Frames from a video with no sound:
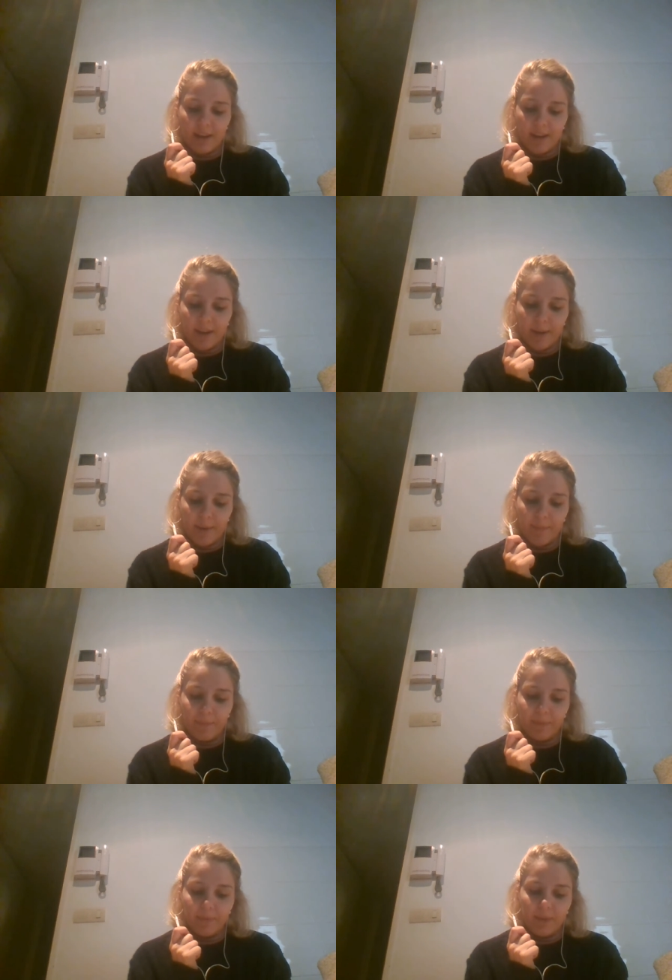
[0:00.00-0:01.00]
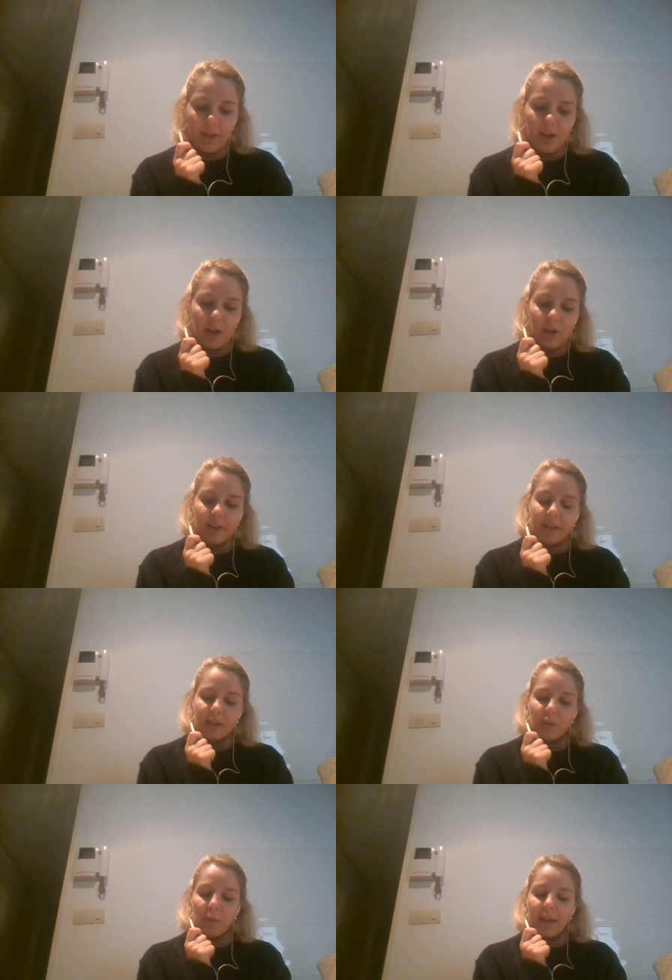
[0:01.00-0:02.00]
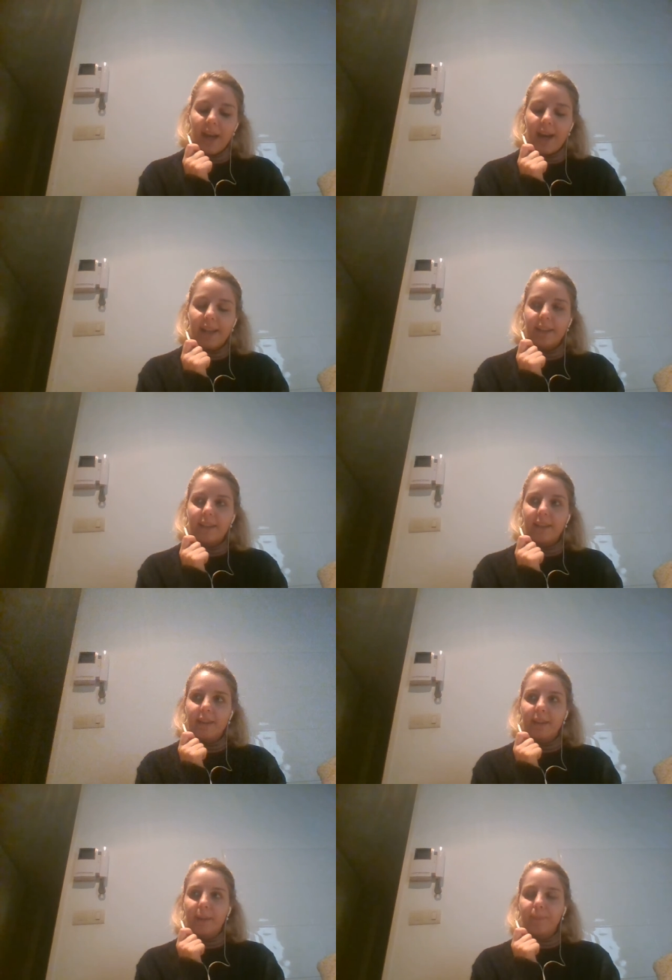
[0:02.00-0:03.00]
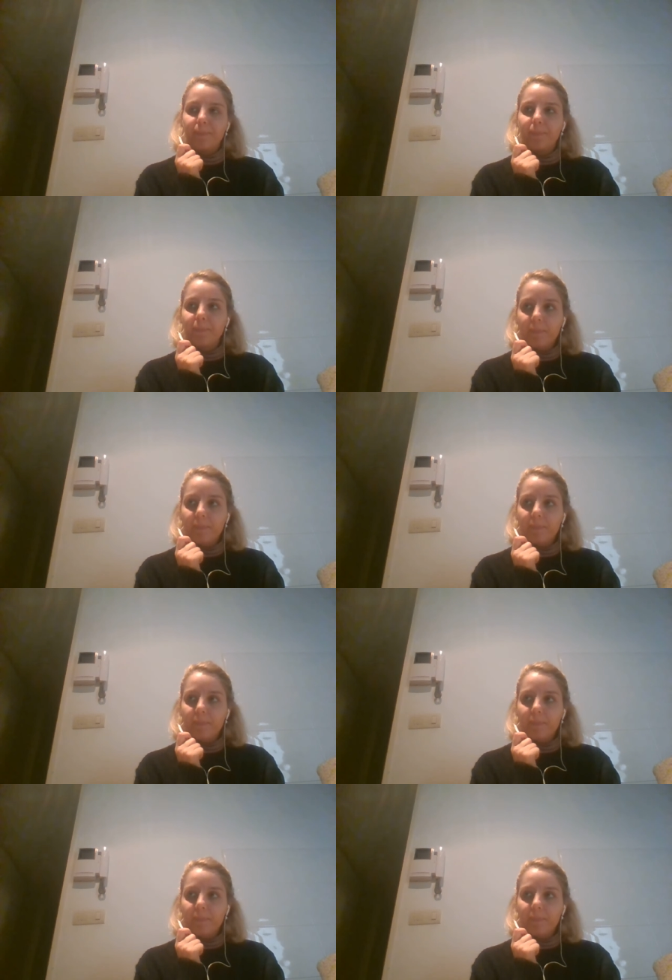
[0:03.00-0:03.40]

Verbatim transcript: Um, okay, so we had the um,